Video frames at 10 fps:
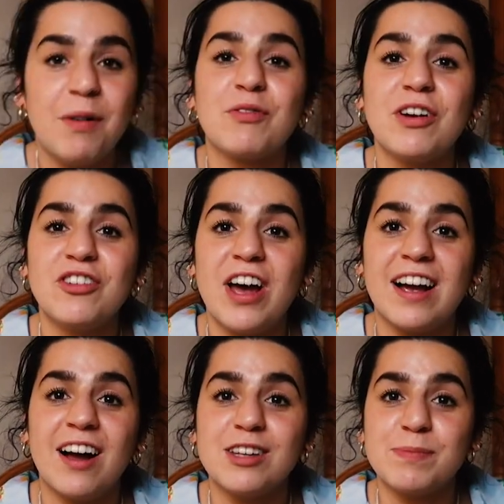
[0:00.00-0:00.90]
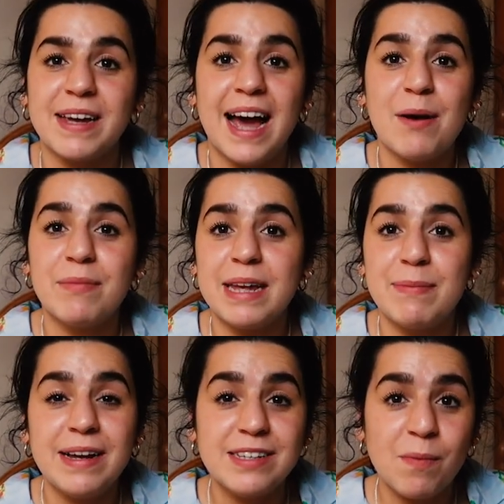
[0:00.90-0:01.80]
My friend Jack asked me, how many
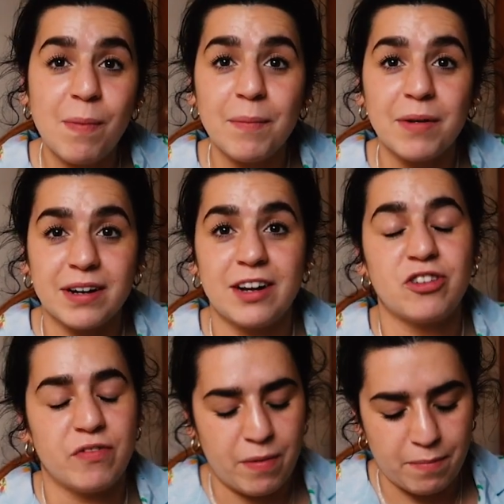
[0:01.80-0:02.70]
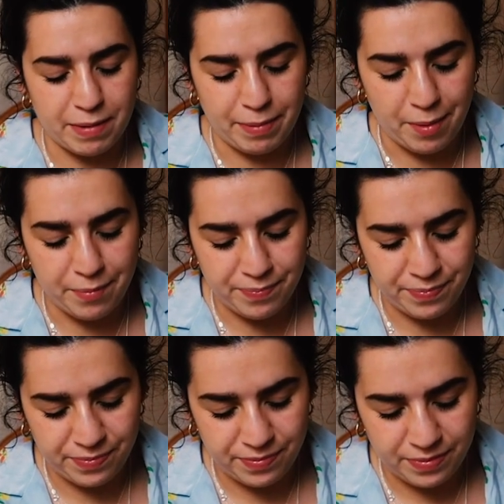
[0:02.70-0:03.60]
pieces of bum can I shove up my bum?
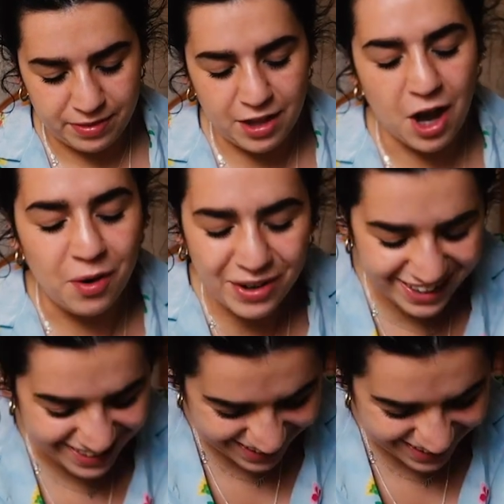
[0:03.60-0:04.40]
No.